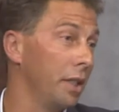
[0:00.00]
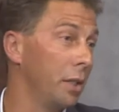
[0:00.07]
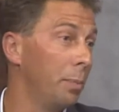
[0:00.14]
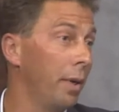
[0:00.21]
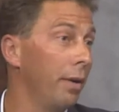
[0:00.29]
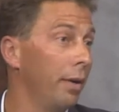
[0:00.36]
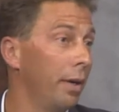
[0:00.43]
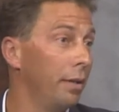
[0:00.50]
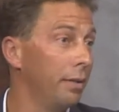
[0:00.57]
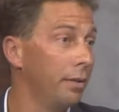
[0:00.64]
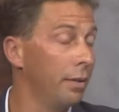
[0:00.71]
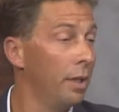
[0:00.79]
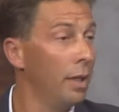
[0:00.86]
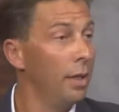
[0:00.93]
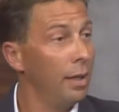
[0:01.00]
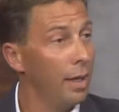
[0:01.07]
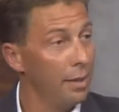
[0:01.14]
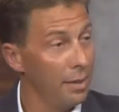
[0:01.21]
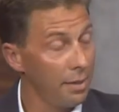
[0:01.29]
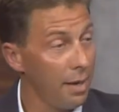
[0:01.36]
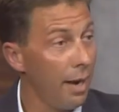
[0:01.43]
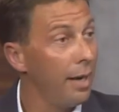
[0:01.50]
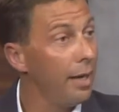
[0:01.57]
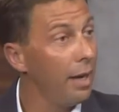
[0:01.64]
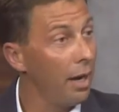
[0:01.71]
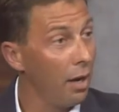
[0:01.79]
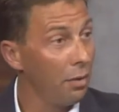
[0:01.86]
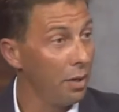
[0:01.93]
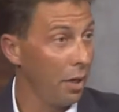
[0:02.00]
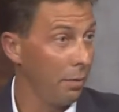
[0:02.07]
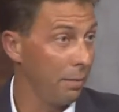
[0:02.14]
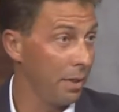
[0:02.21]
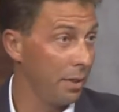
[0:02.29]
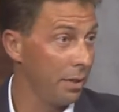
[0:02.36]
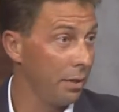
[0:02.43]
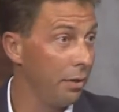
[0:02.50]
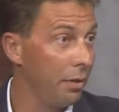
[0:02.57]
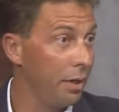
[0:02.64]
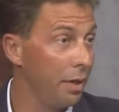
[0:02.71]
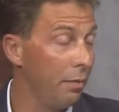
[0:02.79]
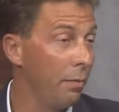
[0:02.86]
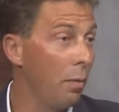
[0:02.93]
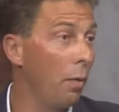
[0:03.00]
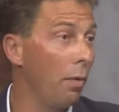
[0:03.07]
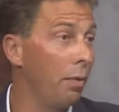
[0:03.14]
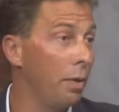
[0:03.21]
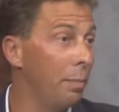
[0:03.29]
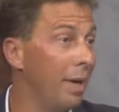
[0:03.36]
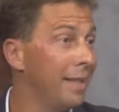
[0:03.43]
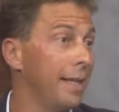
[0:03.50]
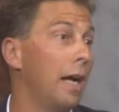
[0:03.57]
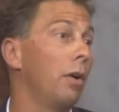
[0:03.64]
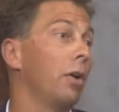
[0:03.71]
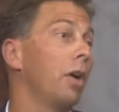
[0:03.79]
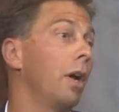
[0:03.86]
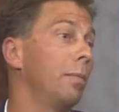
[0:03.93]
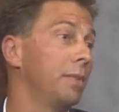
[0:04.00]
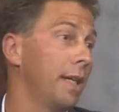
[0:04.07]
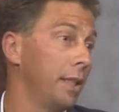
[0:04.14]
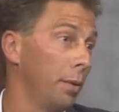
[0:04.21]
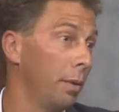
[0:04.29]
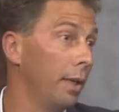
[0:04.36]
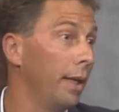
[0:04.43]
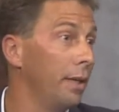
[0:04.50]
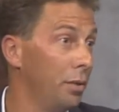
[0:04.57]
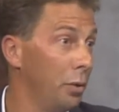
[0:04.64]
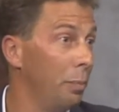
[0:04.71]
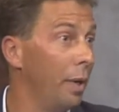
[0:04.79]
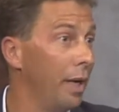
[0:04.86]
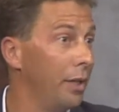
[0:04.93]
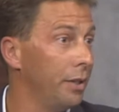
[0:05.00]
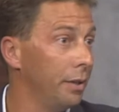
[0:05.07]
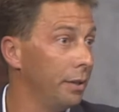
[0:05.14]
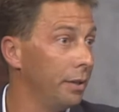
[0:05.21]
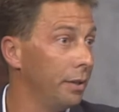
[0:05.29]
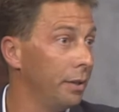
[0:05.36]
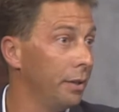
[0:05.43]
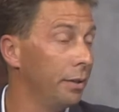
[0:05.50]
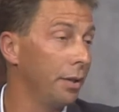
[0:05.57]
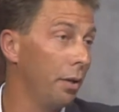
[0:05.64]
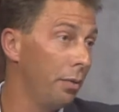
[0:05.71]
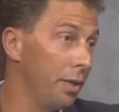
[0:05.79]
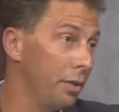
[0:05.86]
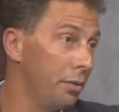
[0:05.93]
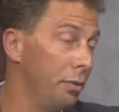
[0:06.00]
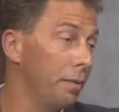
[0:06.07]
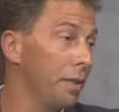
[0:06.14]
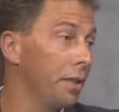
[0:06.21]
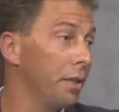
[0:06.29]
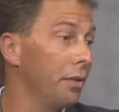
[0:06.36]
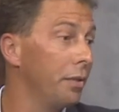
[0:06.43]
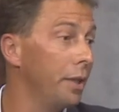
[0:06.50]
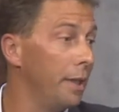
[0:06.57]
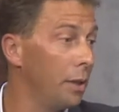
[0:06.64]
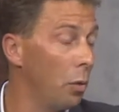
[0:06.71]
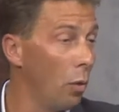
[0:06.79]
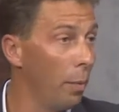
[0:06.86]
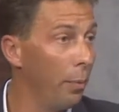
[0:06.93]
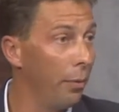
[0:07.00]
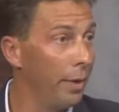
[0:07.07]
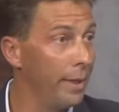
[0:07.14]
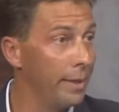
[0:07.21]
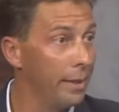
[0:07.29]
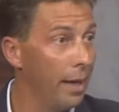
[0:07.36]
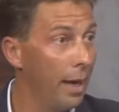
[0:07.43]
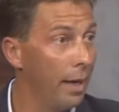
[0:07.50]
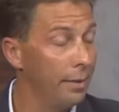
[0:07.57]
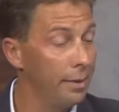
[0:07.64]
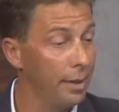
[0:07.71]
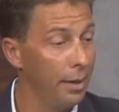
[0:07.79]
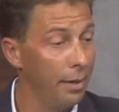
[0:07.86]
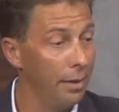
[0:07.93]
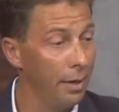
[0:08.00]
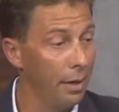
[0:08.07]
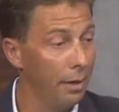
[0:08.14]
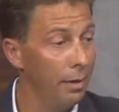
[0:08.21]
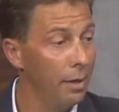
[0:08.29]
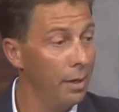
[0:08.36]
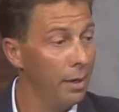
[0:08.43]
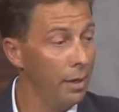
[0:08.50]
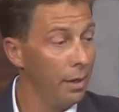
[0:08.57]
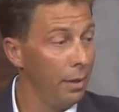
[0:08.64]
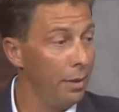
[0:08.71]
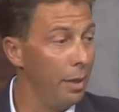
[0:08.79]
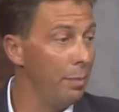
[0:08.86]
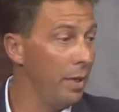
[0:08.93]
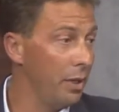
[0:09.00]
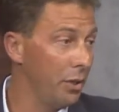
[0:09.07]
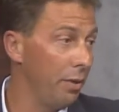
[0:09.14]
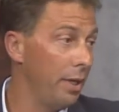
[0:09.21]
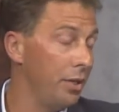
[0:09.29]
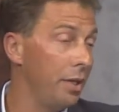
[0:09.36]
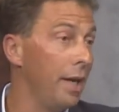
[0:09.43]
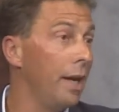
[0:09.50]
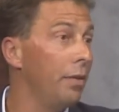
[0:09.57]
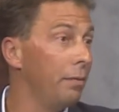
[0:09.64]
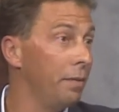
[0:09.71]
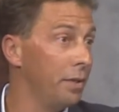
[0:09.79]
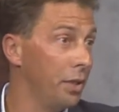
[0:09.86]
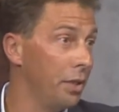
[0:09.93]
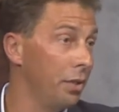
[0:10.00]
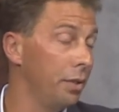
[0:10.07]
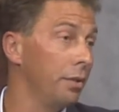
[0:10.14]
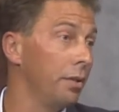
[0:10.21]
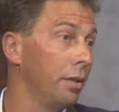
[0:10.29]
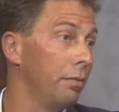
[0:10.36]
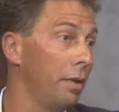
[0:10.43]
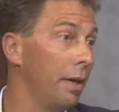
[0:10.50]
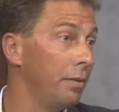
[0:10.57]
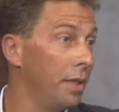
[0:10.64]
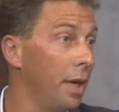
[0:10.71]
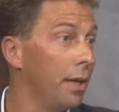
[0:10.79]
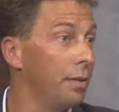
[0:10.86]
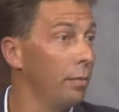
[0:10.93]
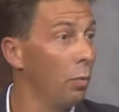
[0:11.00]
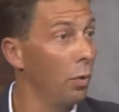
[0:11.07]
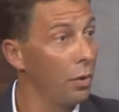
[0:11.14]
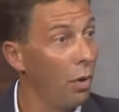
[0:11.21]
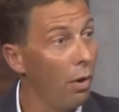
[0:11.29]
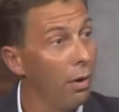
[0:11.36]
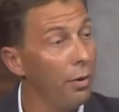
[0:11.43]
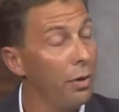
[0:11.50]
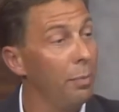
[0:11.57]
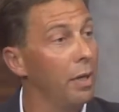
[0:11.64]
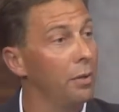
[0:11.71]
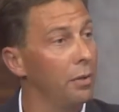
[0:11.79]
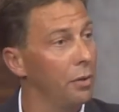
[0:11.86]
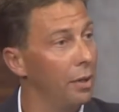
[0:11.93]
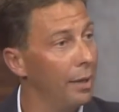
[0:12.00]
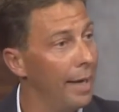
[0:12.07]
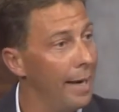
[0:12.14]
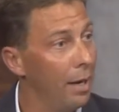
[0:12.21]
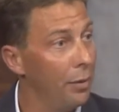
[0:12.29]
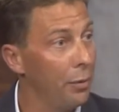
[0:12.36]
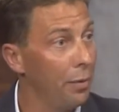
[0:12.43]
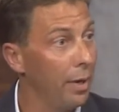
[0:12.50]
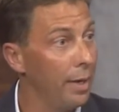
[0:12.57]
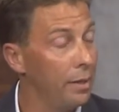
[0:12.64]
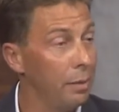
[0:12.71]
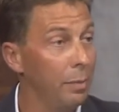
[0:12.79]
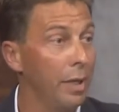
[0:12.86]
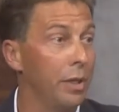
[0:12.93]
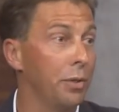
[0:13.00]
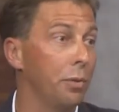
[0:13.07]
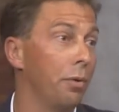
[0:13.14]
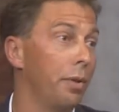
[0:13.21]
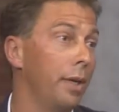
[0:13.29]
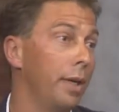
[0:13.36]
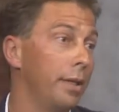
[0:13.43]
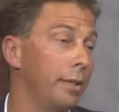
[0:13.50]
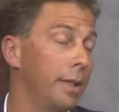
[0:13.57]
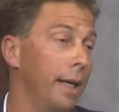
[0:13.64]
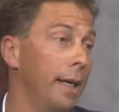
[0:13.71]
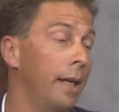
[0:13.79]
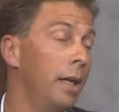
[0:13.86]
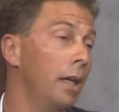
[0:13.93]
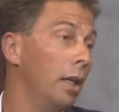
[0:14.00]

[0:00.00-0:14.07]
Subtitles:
and experience and designing a healthcare facility for the best outcomes as it relates to patients. So this new facility incorporates that, and the administration and the physicians of FCS have worked hard to make sure the layout's right, to make sure that it's a